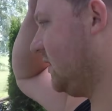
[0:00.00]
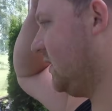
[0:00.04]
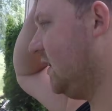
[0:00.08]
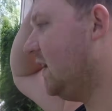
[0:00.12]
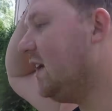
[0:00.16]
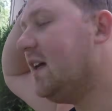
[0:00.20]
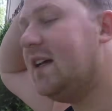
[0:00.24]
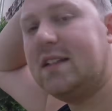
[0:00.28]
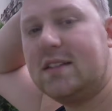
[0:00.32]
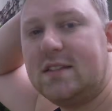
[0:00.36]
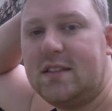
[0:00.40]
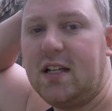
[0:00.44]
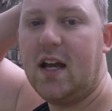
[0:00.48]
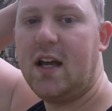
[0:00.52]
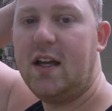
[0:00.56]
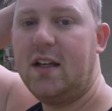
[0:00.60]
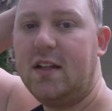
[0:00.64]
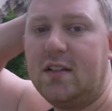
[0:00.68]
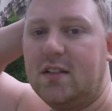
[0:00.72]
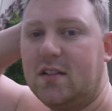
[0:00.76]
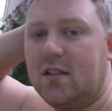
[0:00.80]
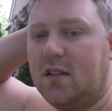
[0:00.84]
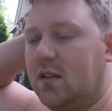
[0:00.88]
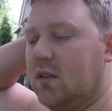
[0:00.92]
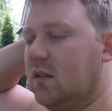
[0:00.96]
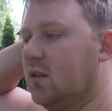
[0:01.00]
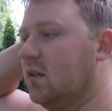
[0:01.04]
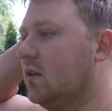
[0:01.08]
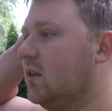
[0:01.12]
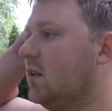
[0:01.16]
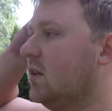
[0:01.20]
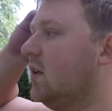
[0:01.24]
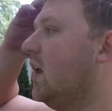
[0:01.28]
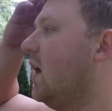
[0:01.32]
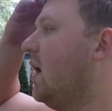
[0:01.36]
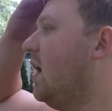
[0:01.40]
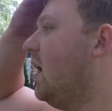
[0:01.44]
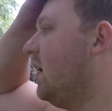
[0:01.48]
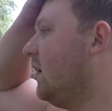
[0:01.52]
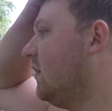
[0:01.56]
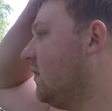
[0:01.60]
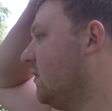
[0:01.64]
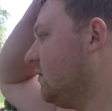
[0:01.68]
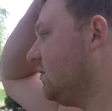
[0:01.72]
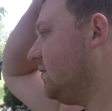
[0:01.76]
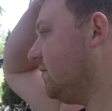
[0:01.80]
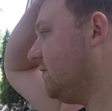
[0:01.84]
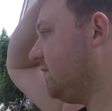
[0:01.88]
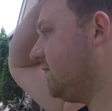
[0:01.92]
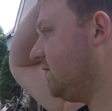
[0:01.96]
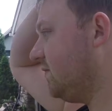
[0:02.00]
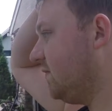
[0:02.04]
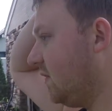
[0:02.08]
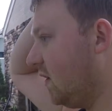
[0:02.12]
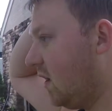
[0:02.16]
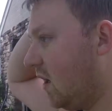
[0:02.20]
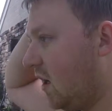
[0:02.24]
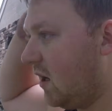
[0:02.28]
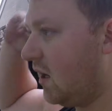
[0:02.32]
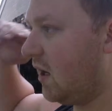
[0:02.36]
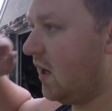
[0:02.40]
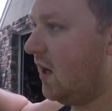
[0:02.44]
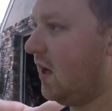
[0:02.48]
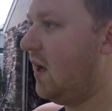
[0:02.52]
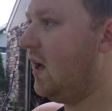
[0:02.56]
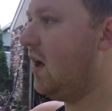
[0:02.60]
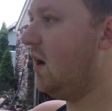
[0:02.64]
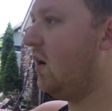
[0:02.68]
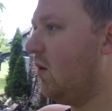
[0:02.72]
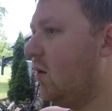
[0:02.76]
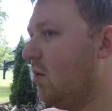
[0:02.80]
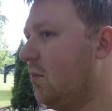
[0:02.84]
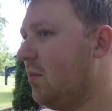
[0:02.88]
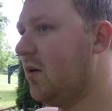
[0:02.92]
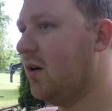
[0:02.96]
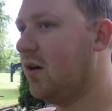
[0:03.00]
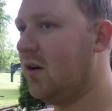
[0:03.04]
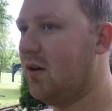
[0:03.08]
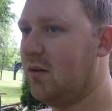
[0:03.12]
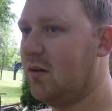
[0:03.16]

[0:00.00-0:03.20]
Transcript: it takes a lot of elbow